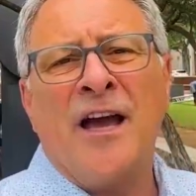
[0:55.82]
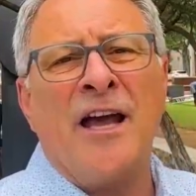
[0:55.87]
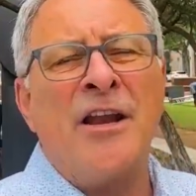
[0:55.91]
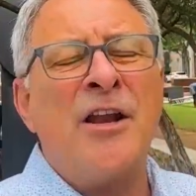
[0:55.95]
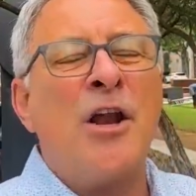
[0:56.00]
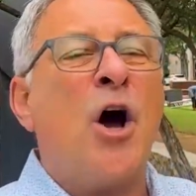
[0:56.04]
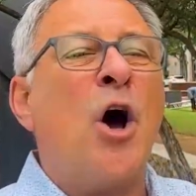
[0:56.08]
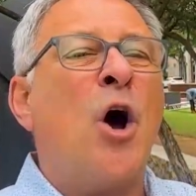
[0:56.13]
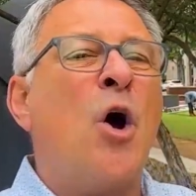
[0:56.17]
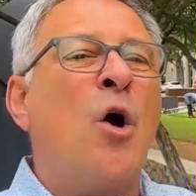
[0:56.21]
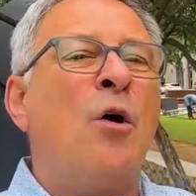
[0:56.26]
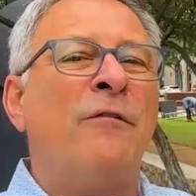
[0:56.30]
an
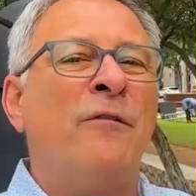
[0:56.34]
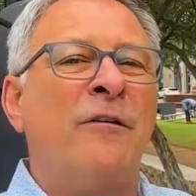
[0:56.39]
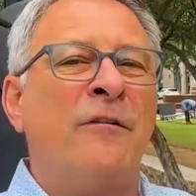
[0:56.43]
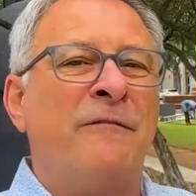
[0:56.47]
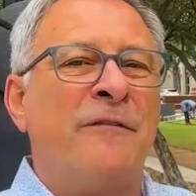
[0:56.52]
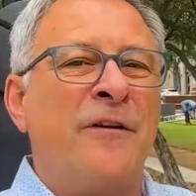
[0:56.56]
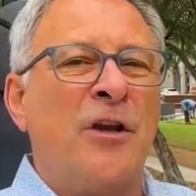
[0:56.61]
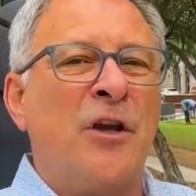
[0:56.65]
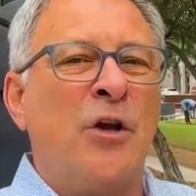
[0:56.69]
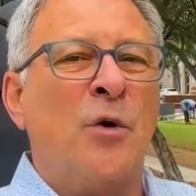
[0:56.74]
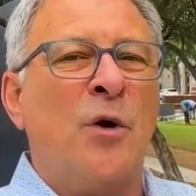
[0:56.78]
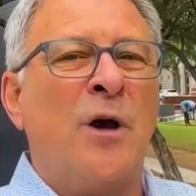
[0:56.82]

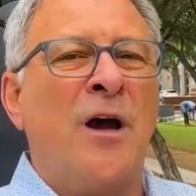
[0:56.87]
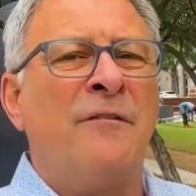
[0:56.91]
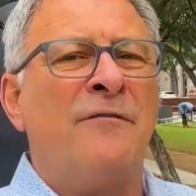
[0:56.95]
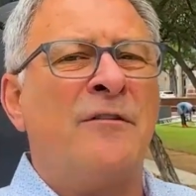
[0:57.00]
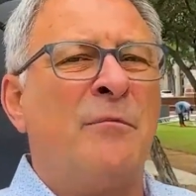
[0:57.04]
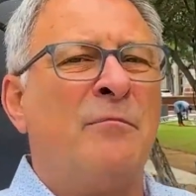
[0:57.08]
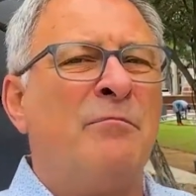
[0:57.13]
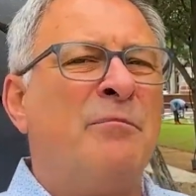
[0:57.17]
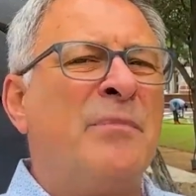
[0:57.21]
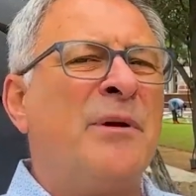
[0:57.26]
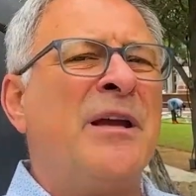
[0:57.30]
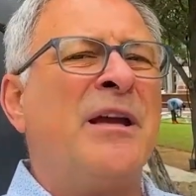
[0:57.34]
overview of
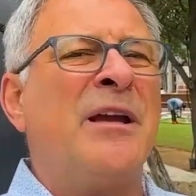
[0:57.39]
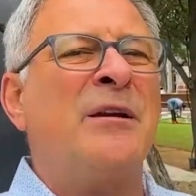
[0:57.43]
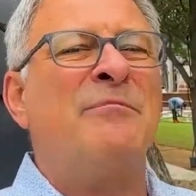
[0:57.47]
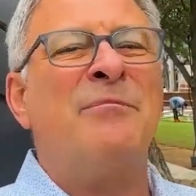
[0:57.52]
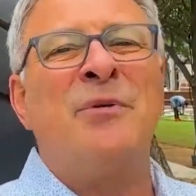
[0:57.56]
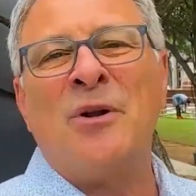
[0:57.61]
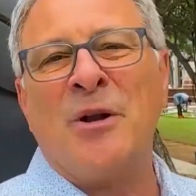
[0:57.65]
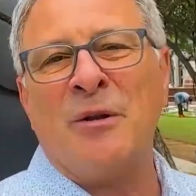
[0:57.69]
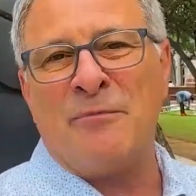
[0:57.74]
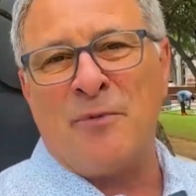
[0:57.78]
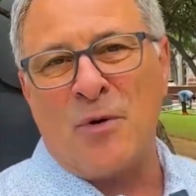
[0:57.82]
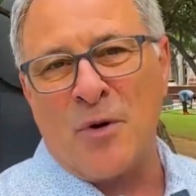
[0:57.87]
the big
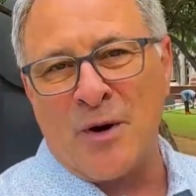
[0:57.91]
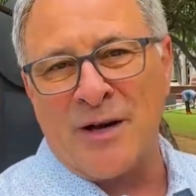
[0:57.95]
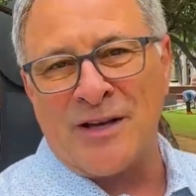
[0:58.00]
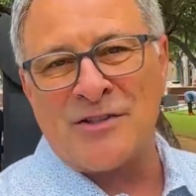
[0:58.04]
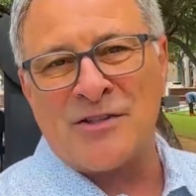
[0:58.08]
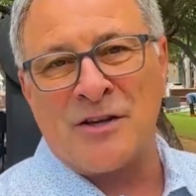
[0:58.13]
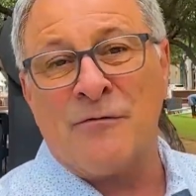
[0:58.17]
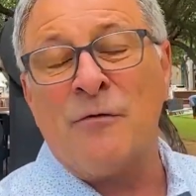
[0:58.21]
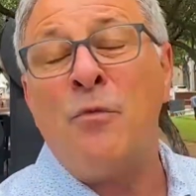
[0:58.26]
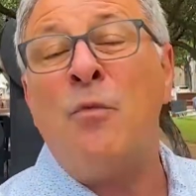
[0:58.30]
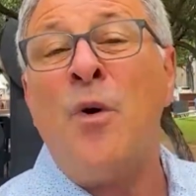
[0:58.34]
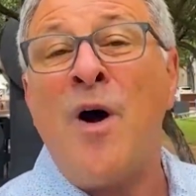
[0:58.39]
bullet
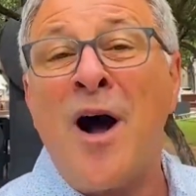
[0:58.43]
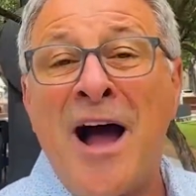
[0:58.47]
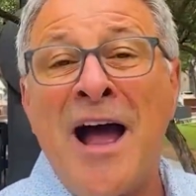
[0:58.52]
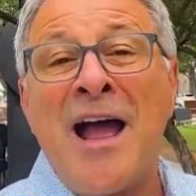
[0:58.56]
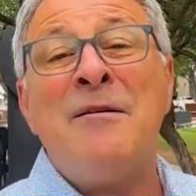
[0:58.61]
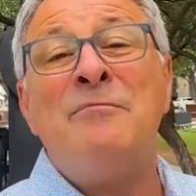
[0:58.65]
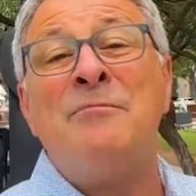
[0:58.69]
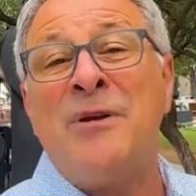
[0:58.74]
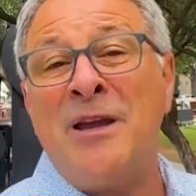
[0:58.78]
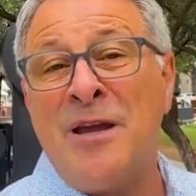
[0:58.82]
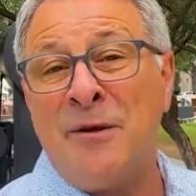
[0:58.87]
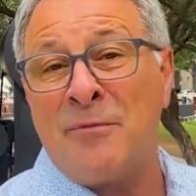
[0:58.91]
points of
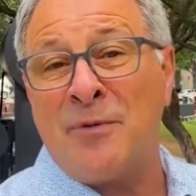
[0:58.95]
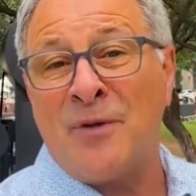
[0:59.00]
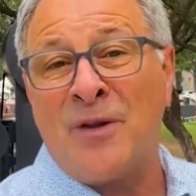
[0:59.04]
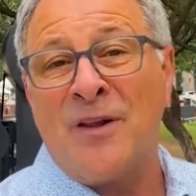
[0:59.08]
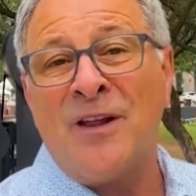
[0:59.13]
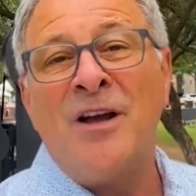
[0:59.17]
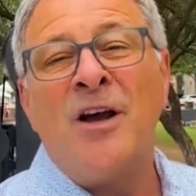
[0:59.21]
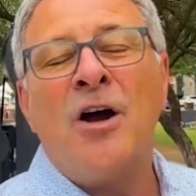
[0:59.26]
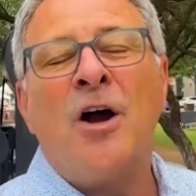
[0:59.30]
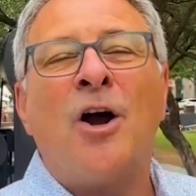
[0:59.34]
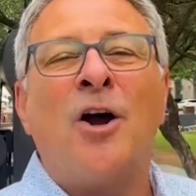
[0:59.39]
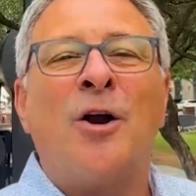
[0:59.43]
why people
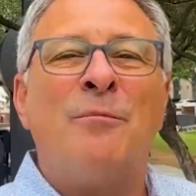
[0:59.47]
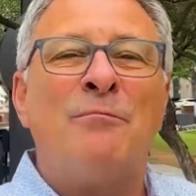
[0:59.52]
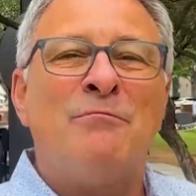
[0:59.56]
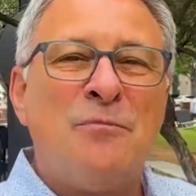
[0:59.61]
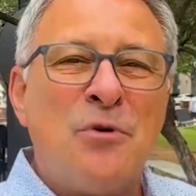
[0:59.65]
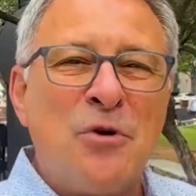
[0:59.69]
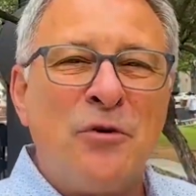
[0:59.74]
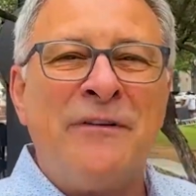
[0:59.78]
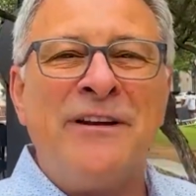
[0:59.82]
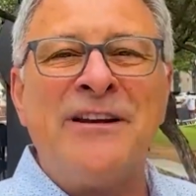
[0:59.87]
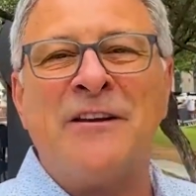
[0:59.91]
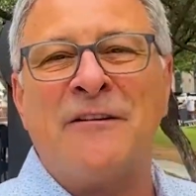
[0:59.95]
are
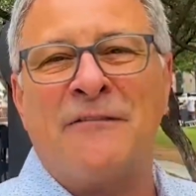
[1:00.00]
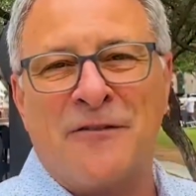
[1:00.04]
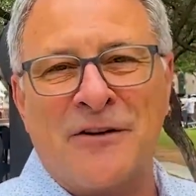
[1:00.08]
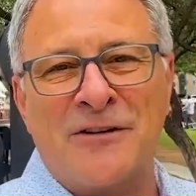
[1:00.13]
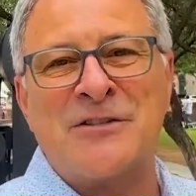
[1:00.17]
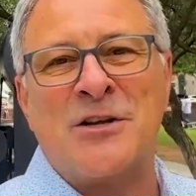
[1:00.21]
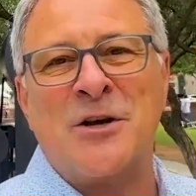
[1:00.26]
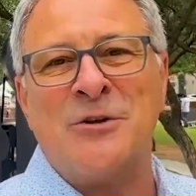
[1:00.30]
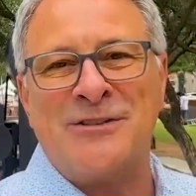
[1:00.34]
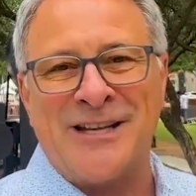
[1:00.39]
moving to Frisco,